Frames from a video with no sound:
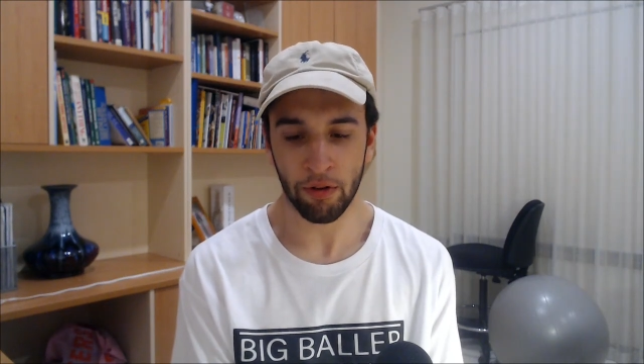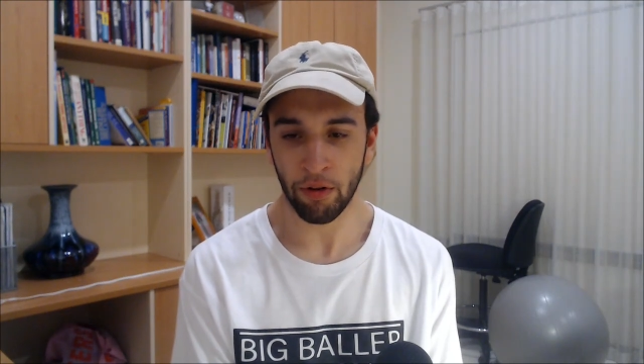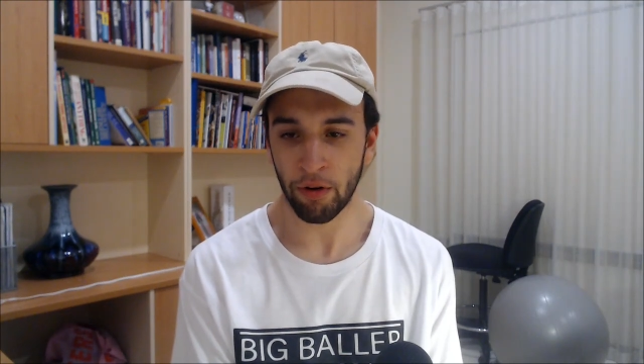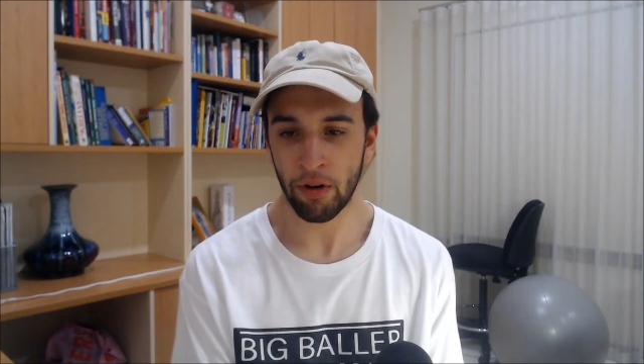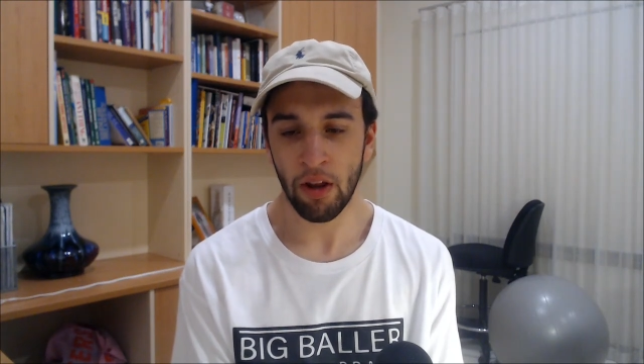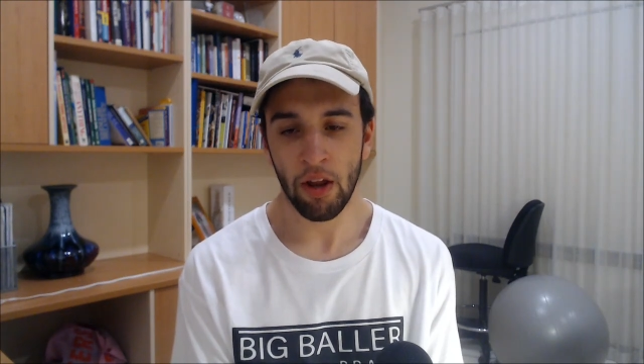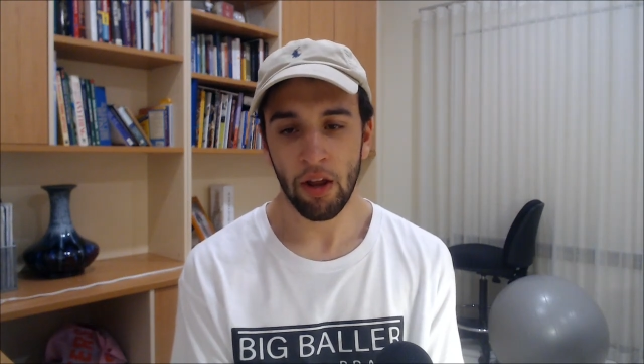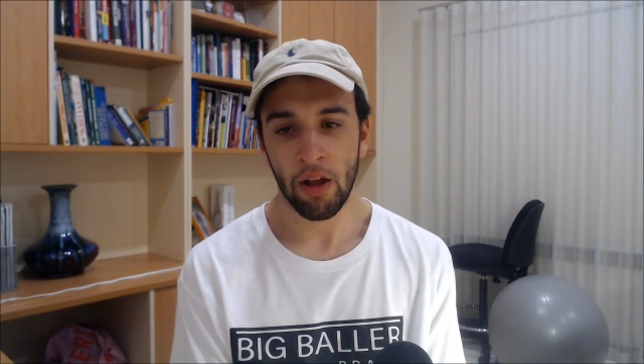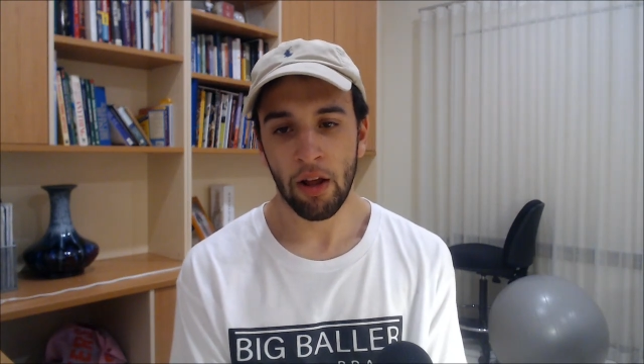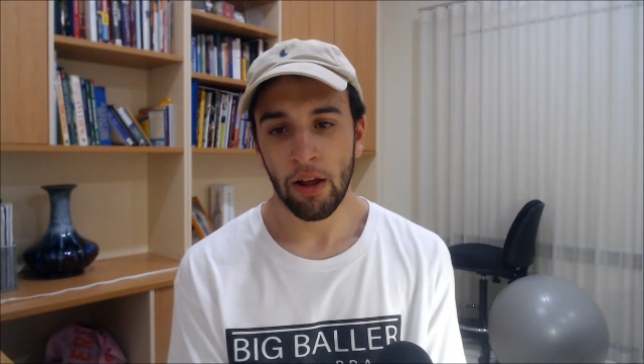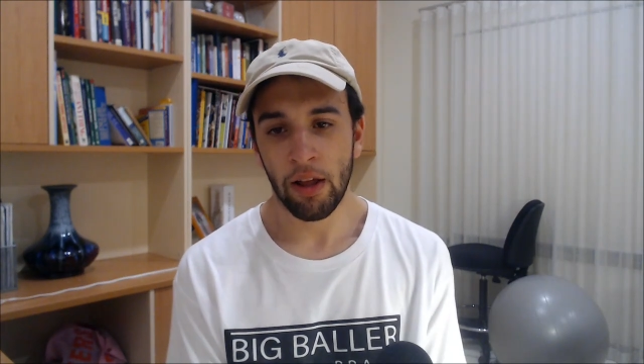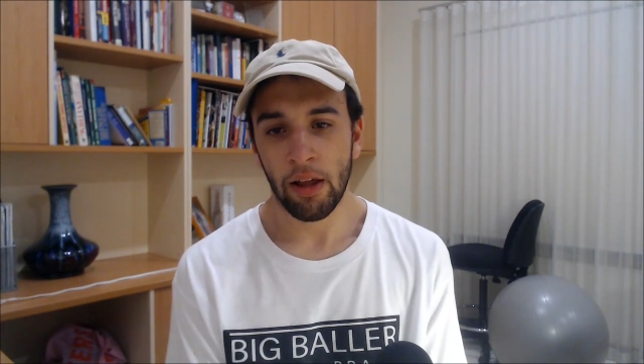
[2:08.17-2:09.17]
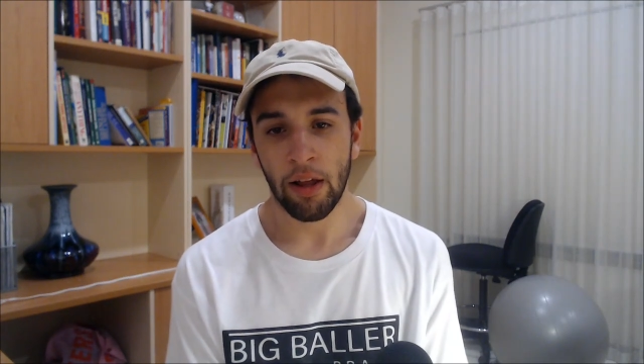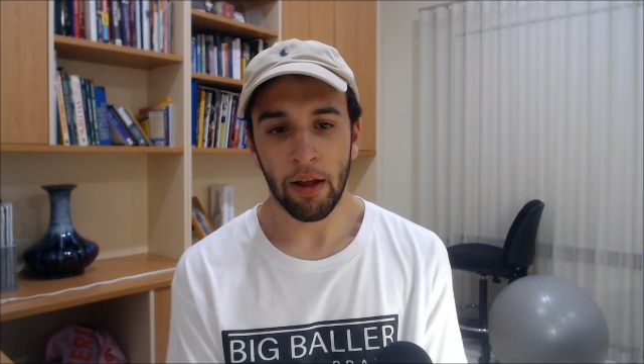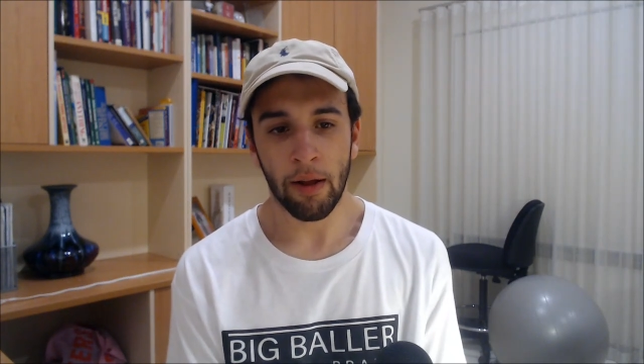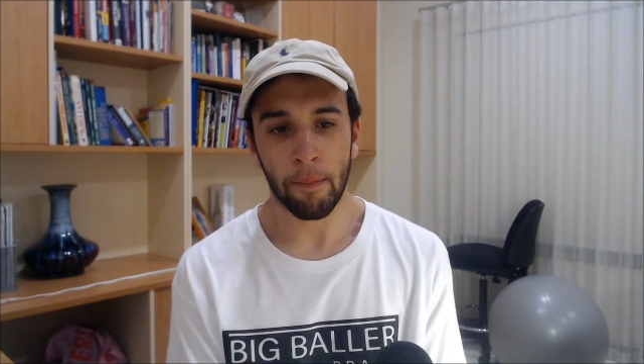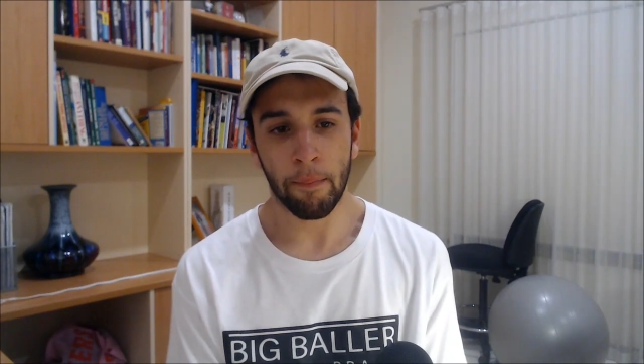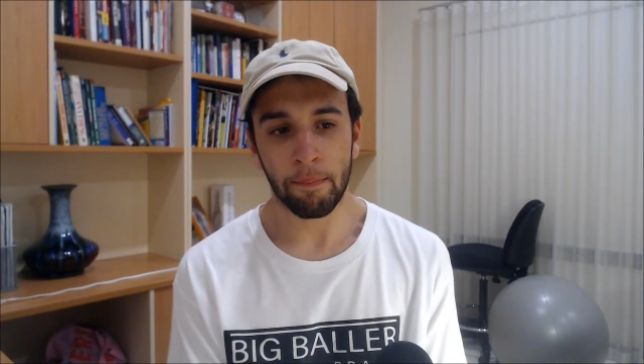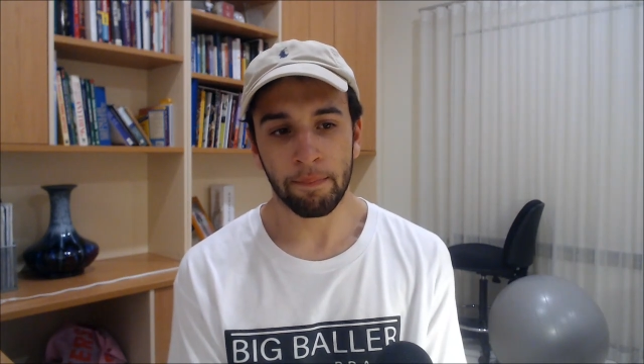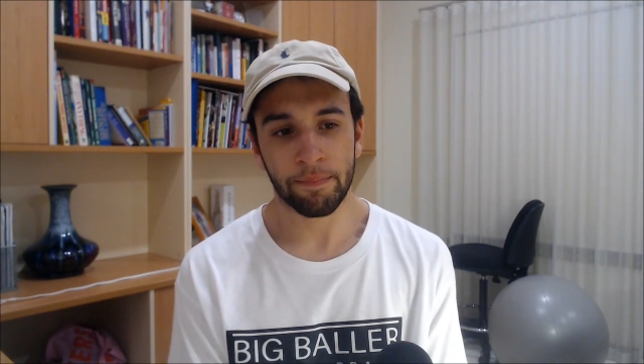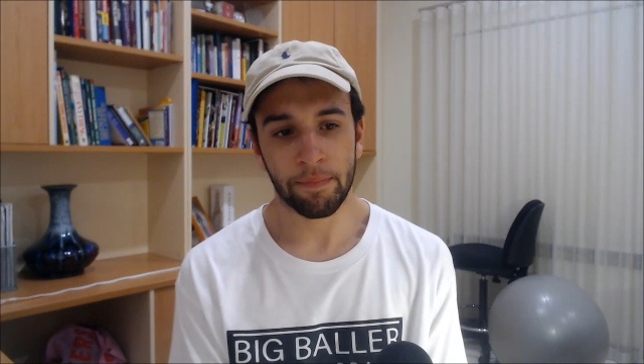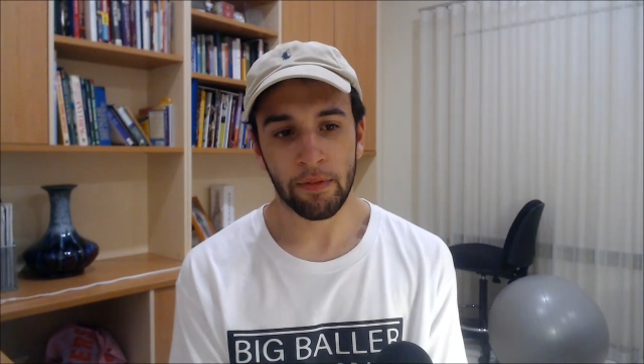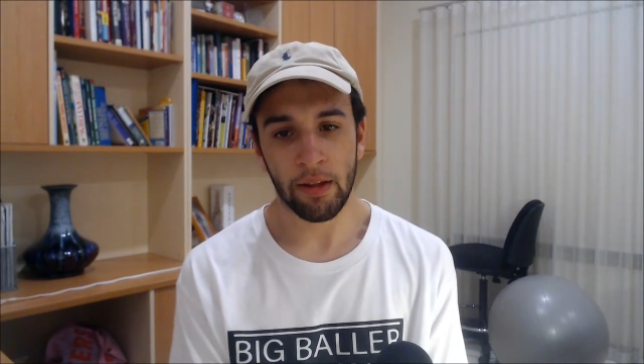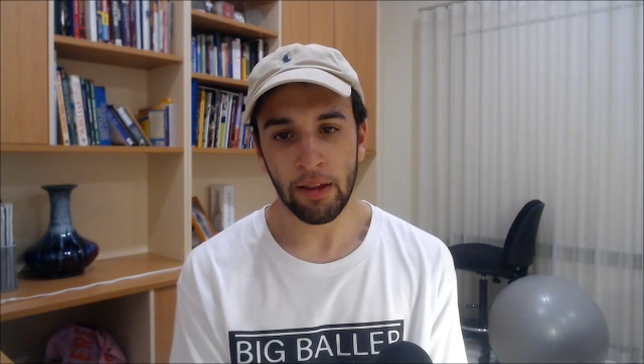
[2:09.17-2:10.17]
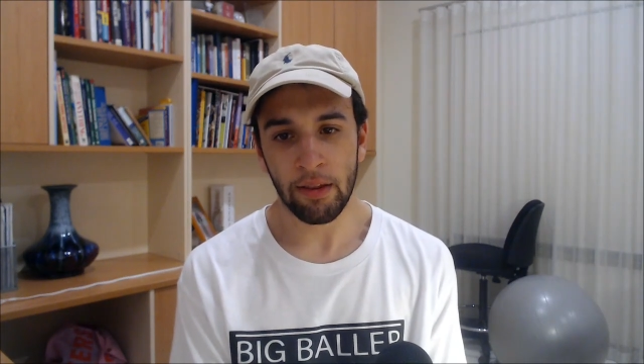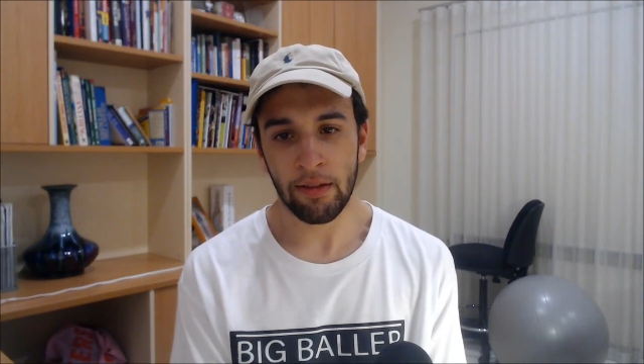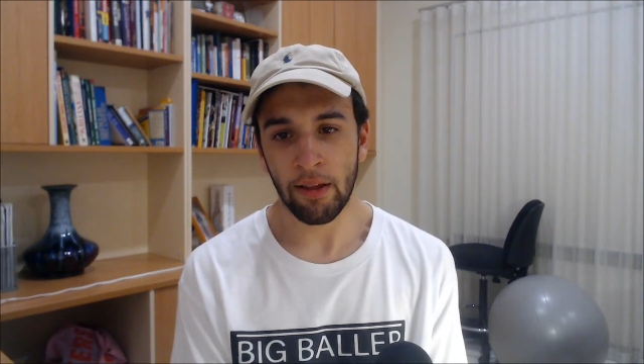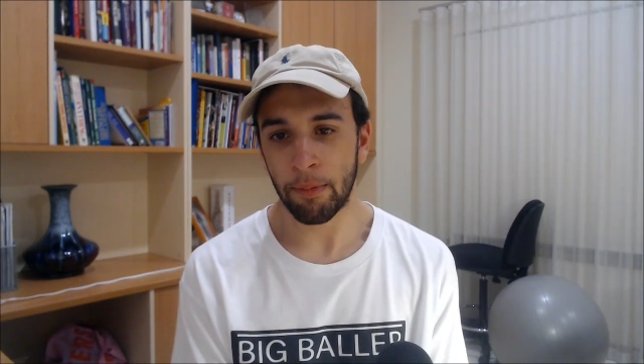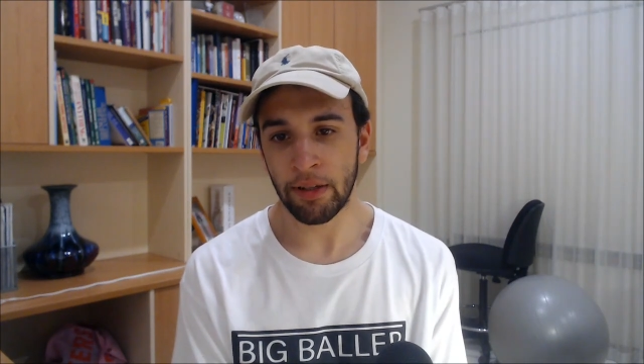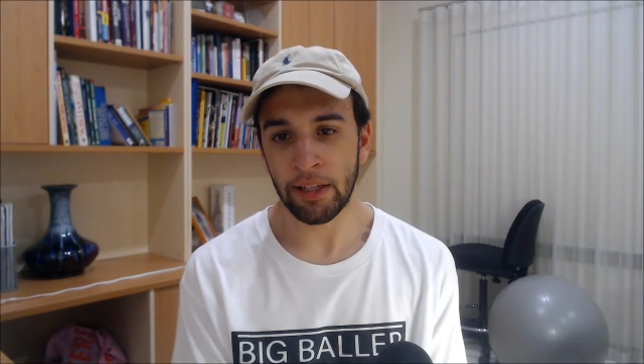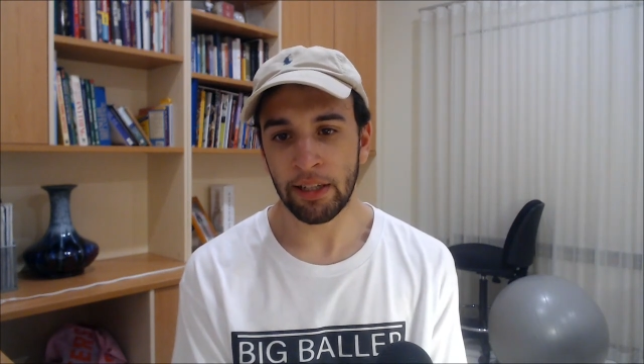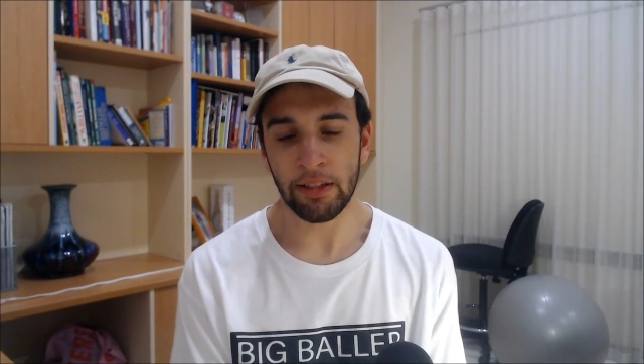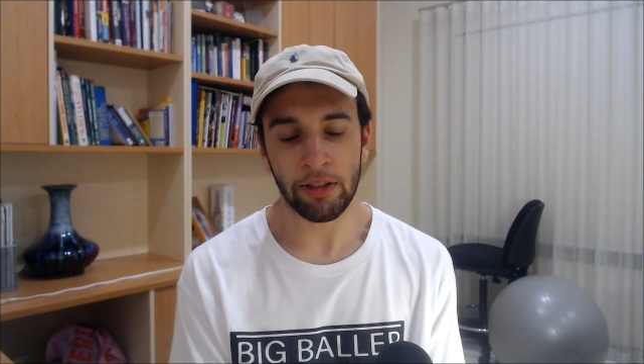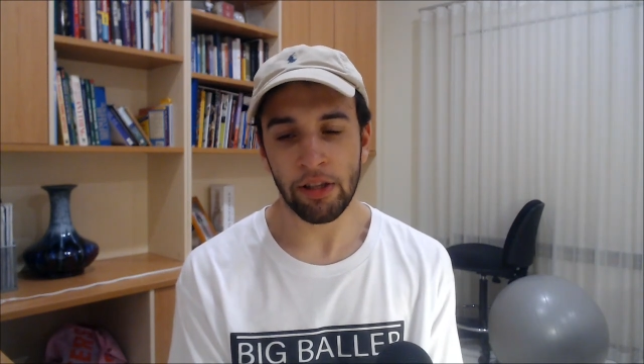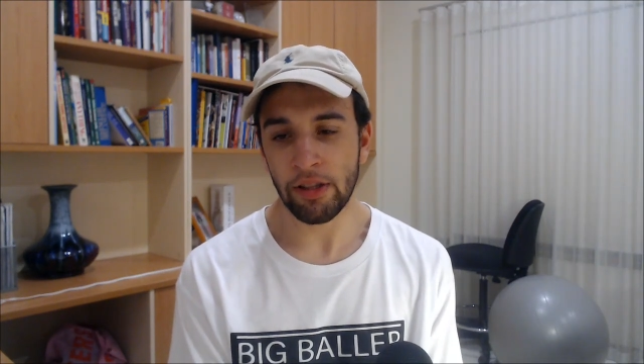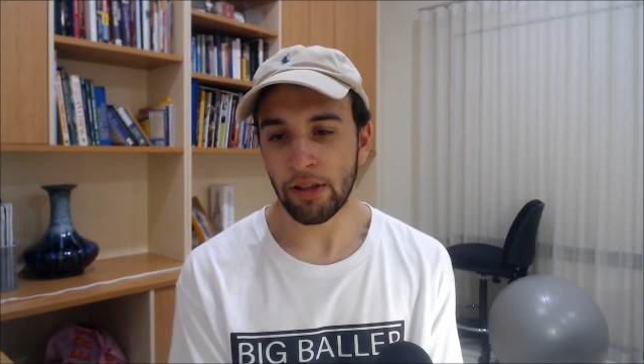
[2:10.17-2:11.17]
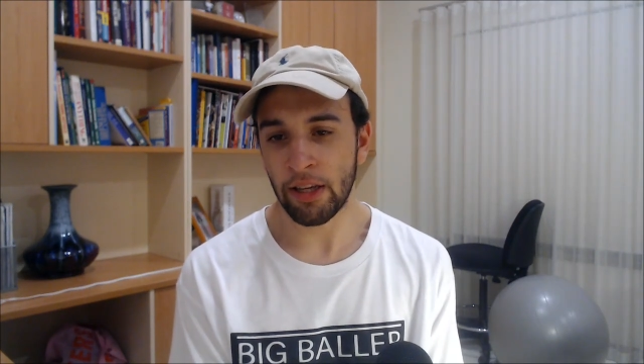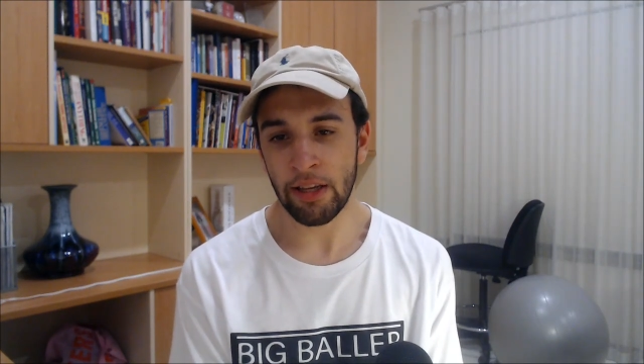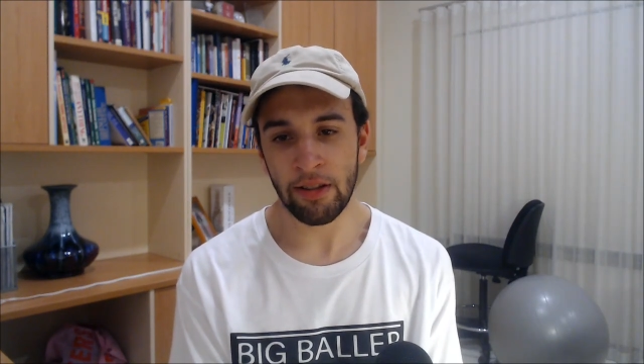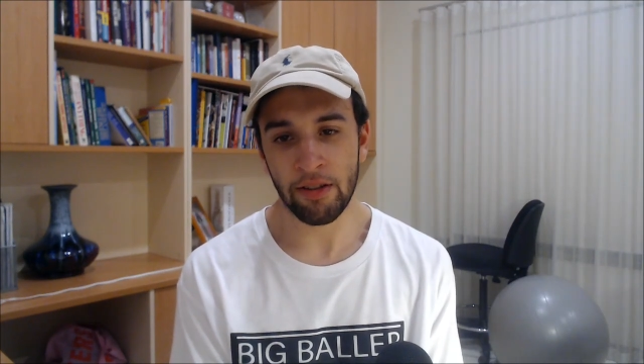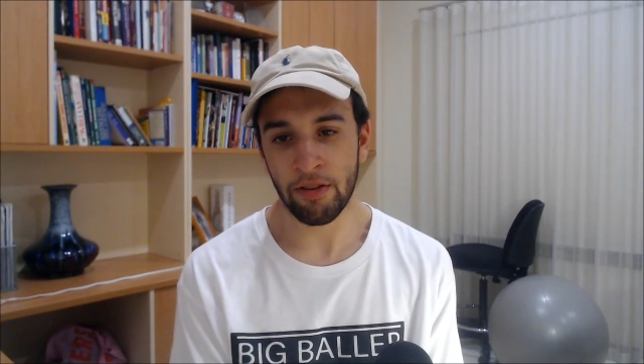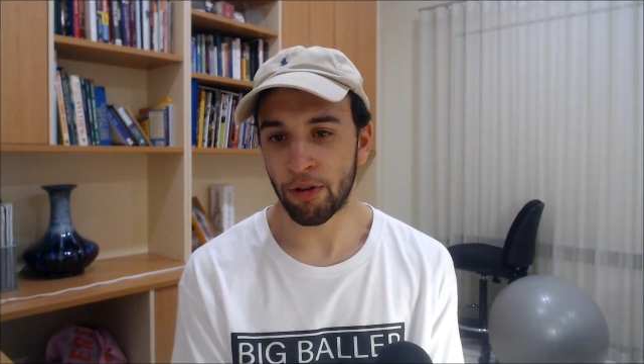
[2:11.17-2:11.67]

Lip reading: So he's a